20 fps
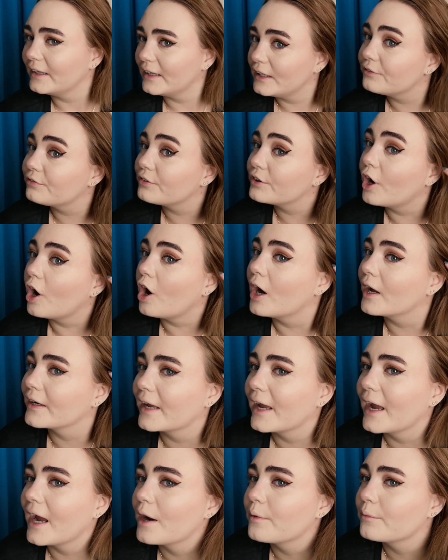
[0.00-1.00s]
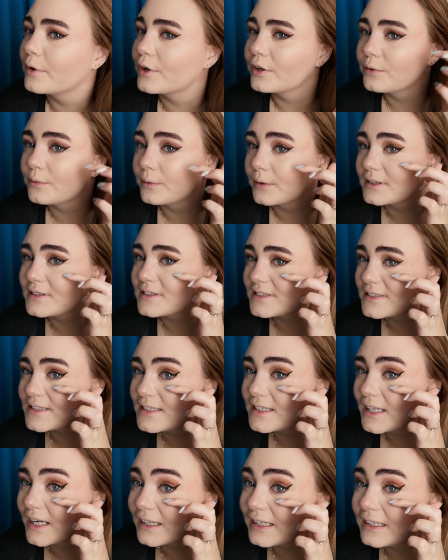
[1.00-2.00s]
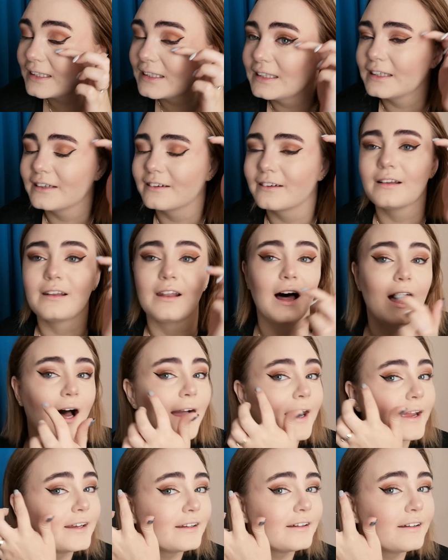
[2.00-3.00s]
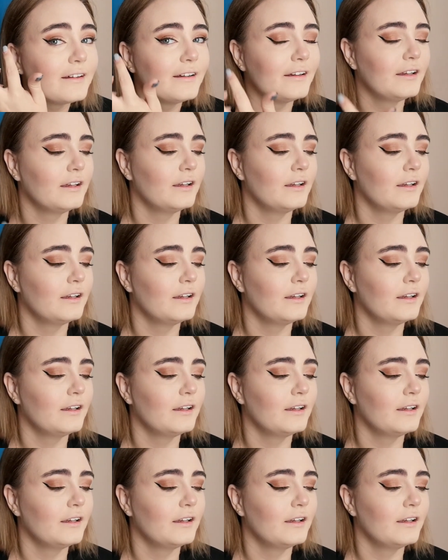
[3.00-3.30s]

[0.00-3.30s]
Even on camera, you can see a clear line.